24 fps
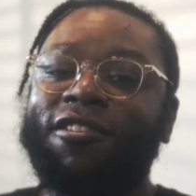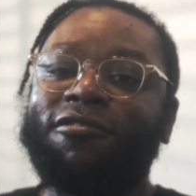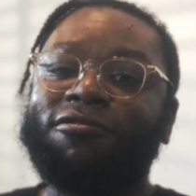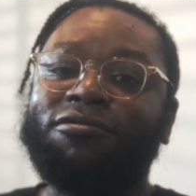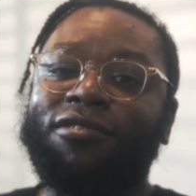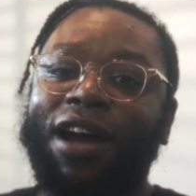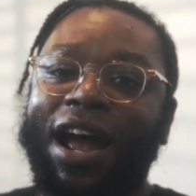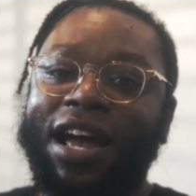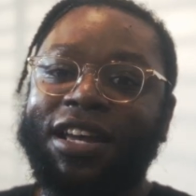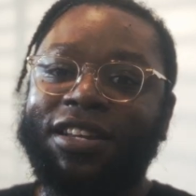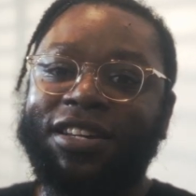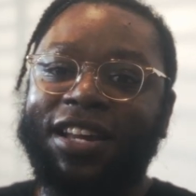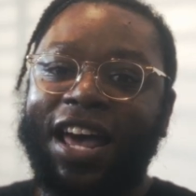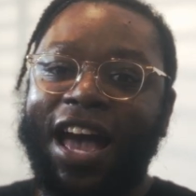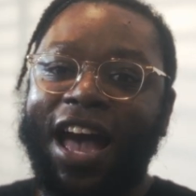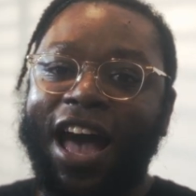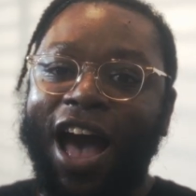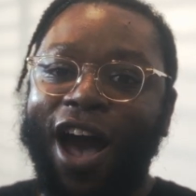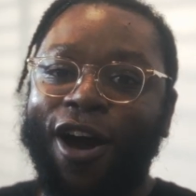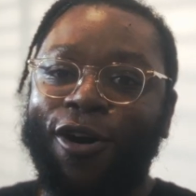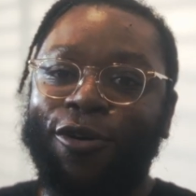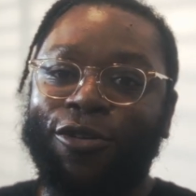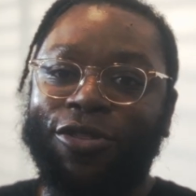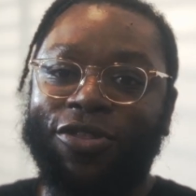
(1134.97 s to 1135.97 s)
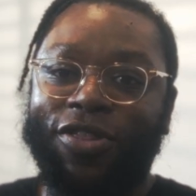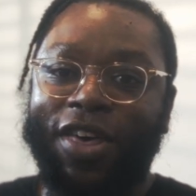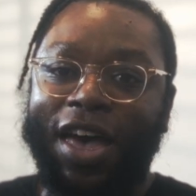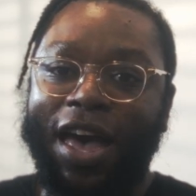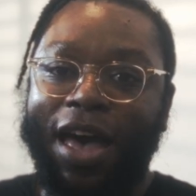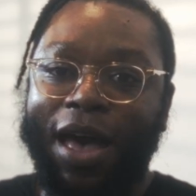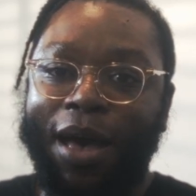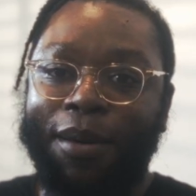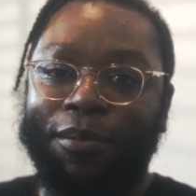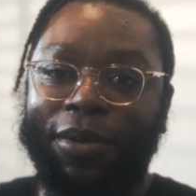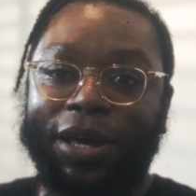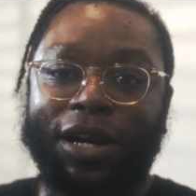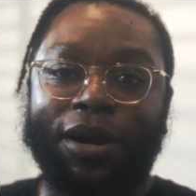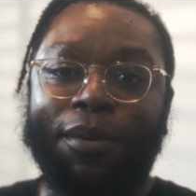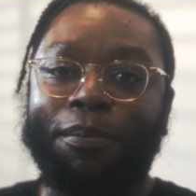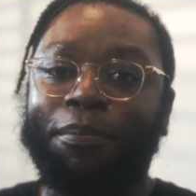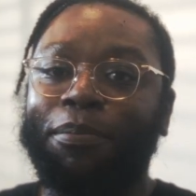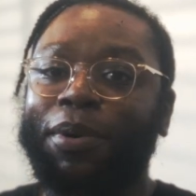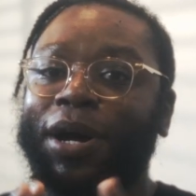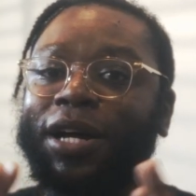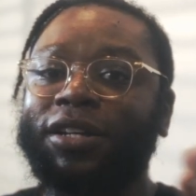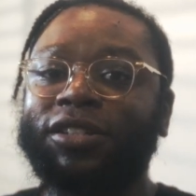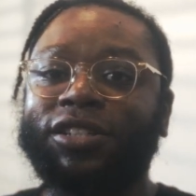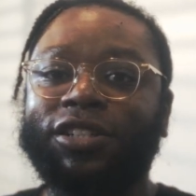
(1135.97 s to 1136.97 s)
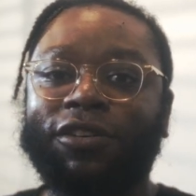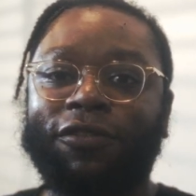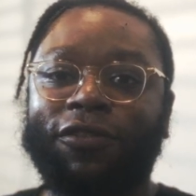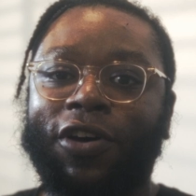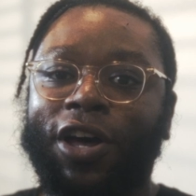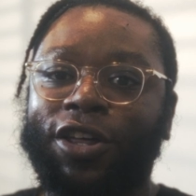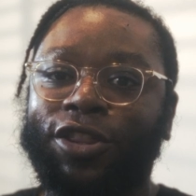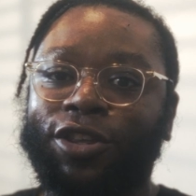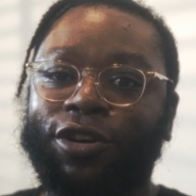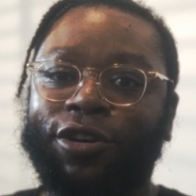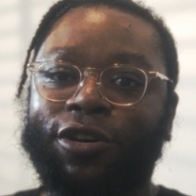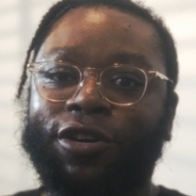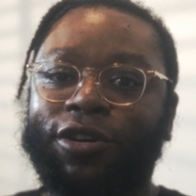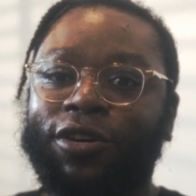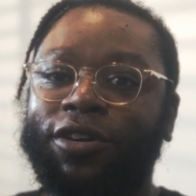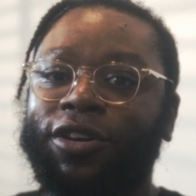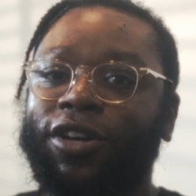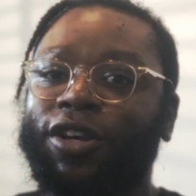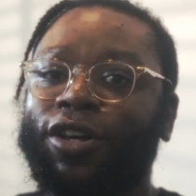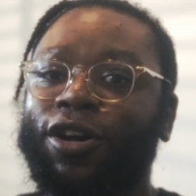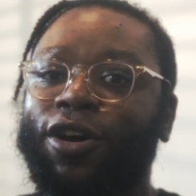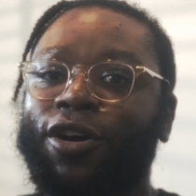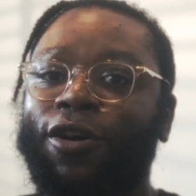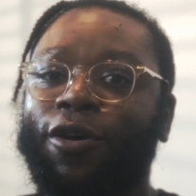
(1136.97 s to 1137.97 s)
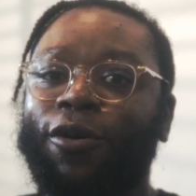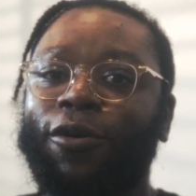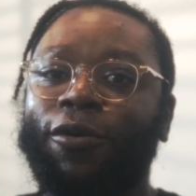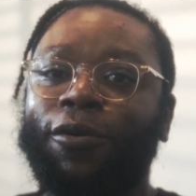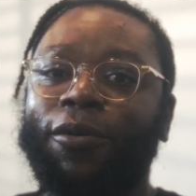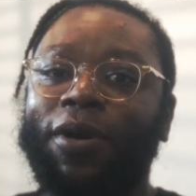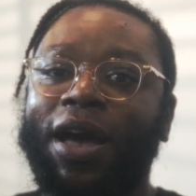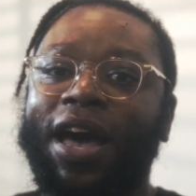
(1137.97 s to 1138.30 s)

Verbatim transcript: right now, them and a bunch of other, you know,